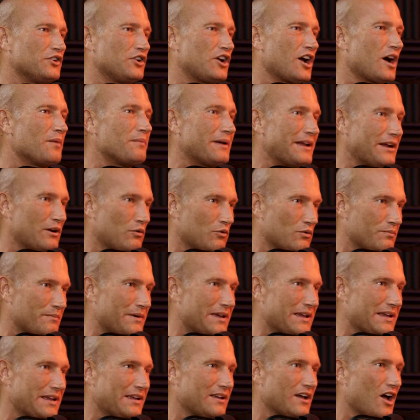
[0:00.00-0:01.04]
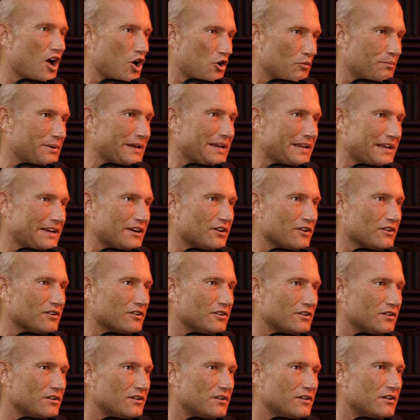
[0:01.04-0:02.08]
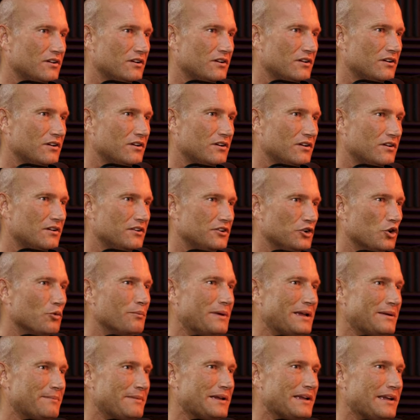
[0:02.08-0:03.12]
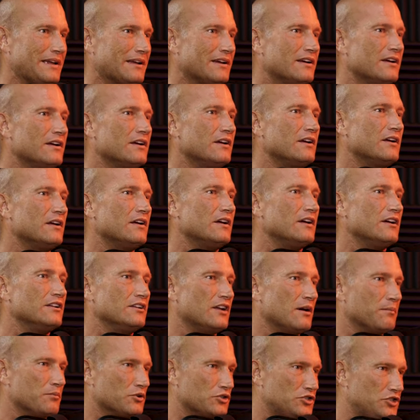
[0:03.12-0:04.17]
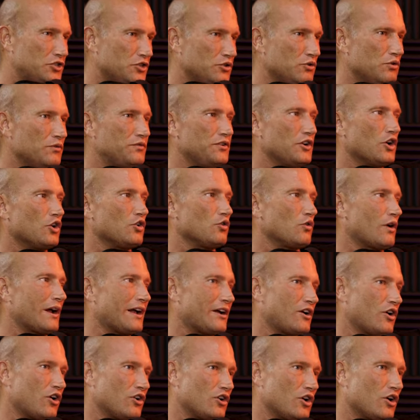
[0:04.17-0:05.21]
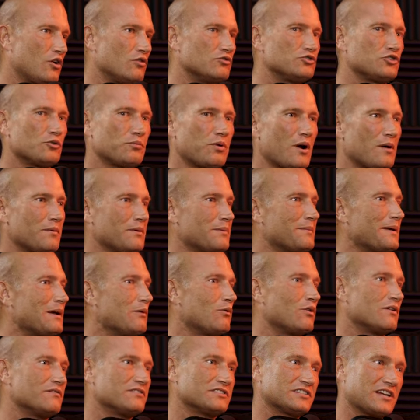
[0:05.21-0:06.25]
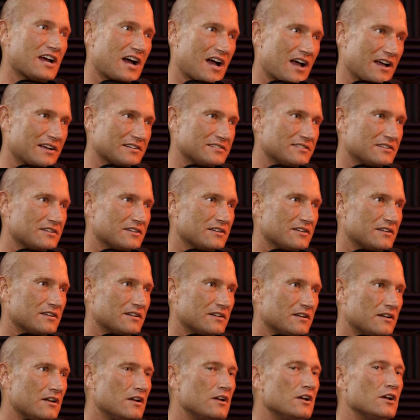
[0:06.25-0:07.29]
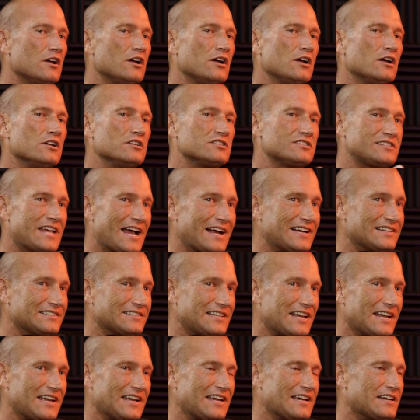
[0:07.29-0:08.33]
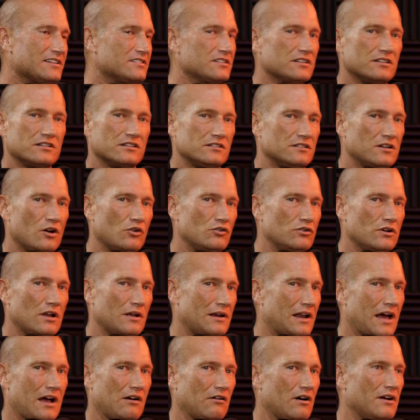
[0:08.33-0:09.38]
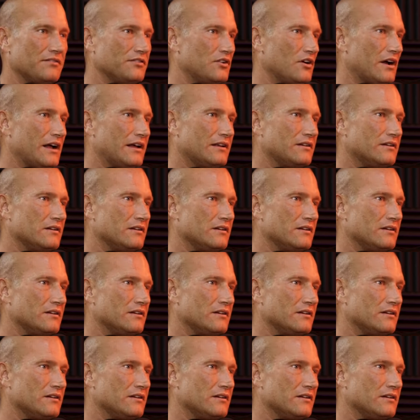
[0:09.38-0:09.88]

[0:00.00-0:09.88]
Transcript: you come here with me, I'll be here. You'll meet me. Number two, if you go to Grant Cardone's, you'll probably meet one of his guys. Yeah. Second thing is, no, and I love Grant.